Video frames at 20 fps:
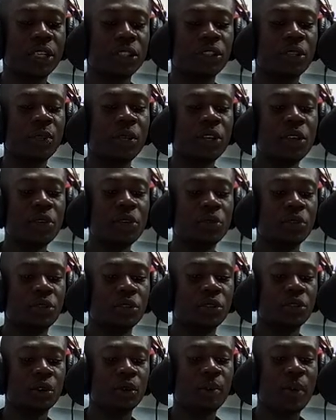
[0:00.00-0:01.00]
to be
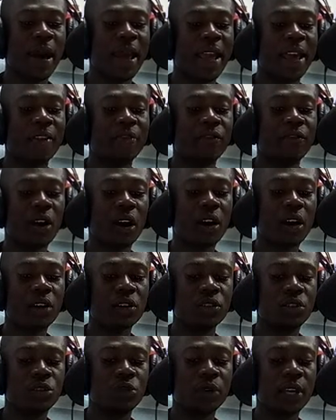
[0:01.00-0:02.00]
used by health
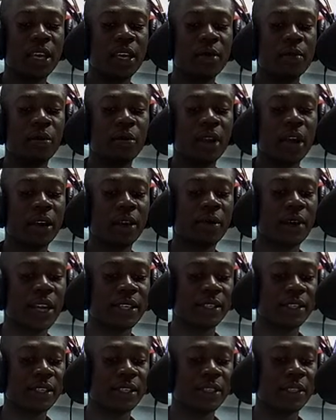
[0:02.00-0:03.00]
workers during the Ebola
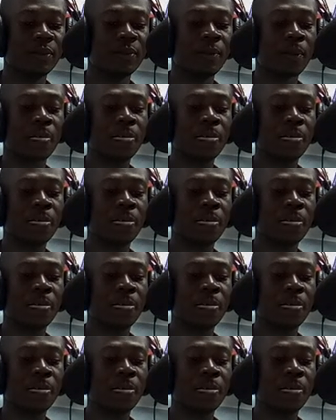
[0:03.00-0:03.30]
crisis.